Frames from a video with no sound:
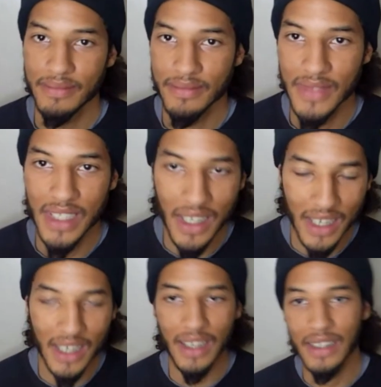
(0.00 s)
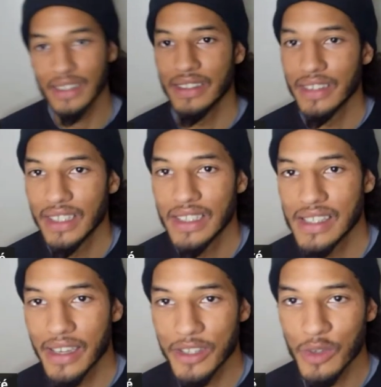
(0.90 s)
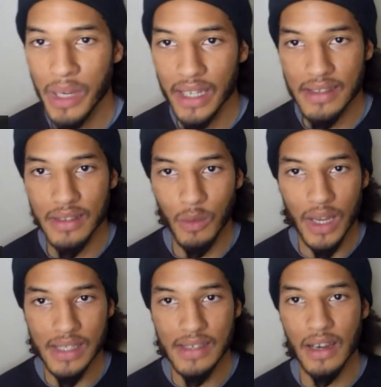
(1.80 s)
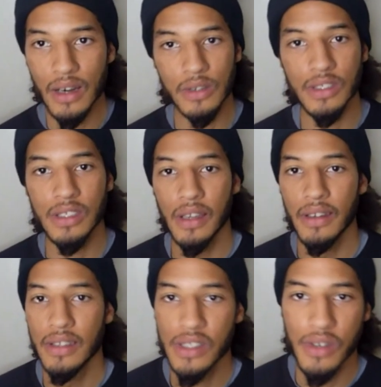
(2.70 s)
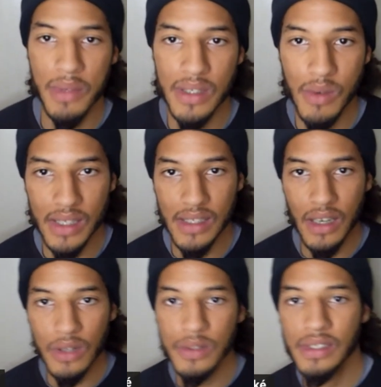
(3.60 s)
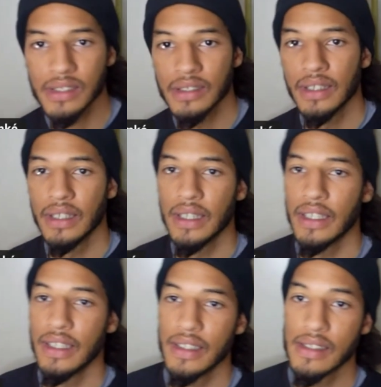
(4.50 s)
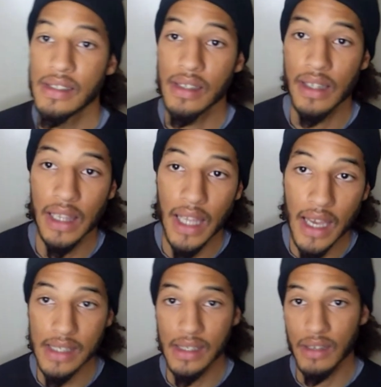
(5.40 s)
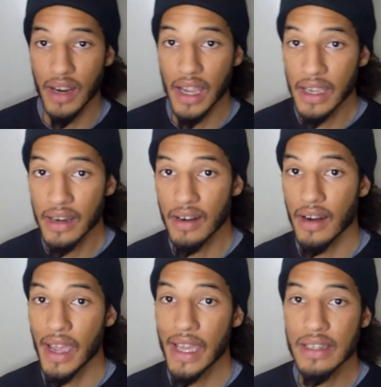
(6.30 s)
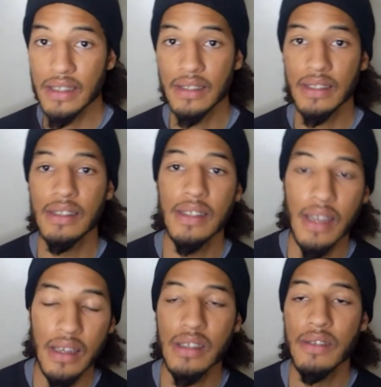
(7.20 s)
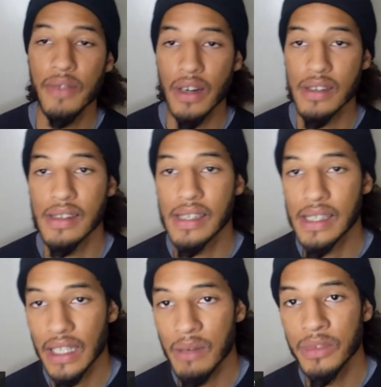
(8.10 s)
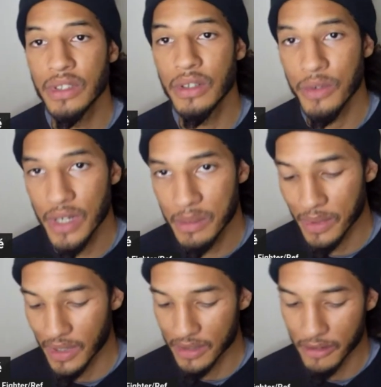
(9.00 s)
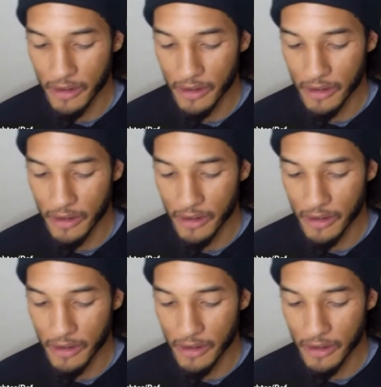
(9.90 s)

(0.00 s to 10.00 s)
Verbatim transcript: Yeah, taking you back to the West Coast, Street Beef's West Coast. This is a classic right here. Asian Sensation versus Slim the Reaper.